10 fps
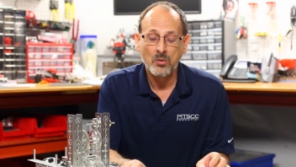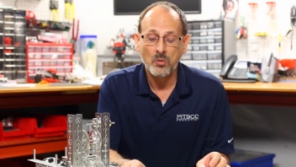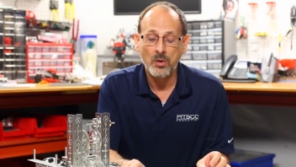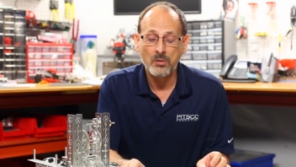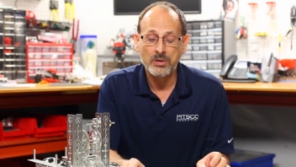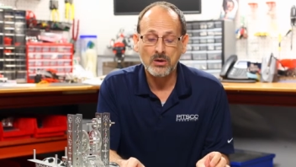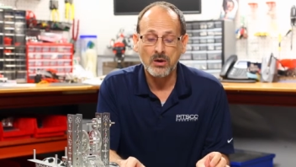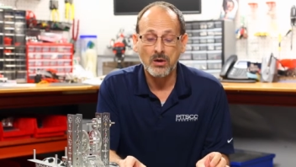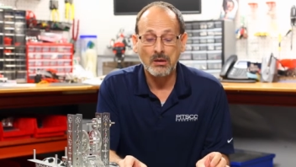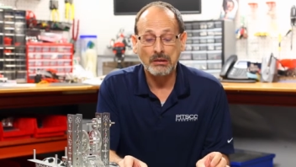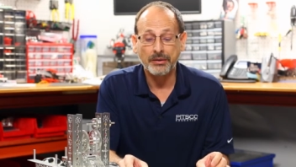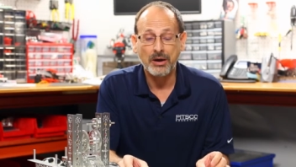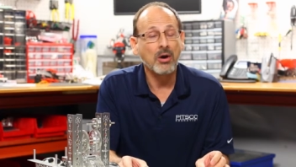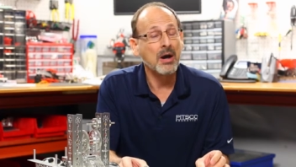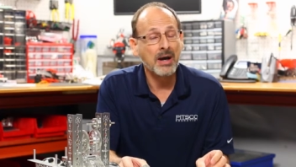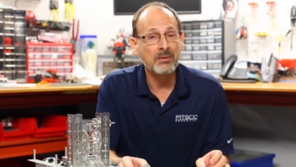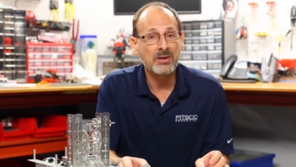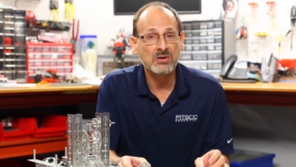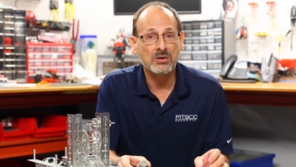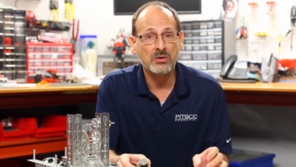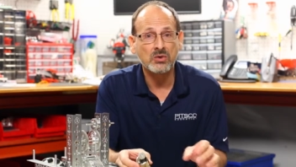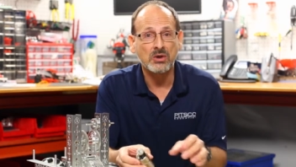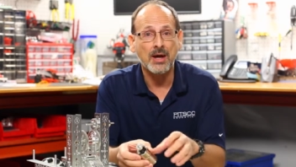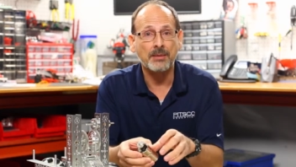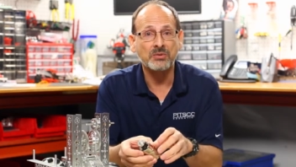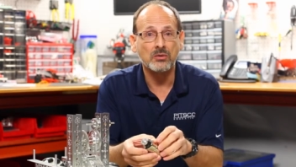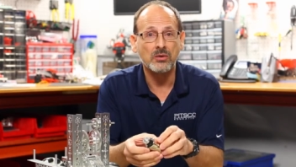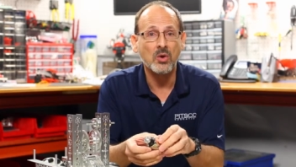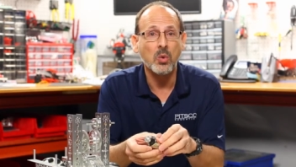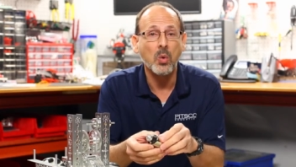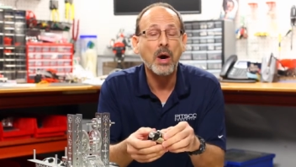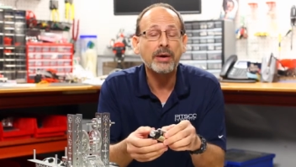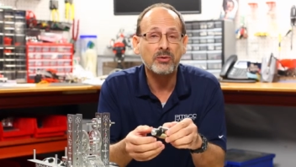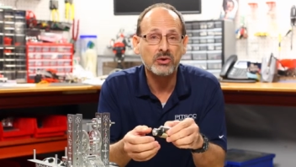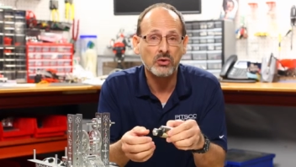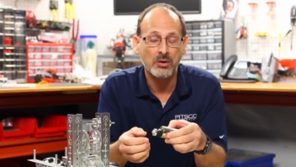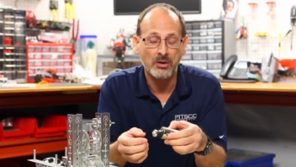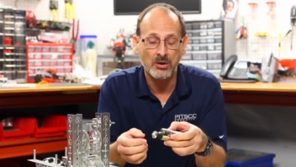what we call, they're a high-resolution optical quadrature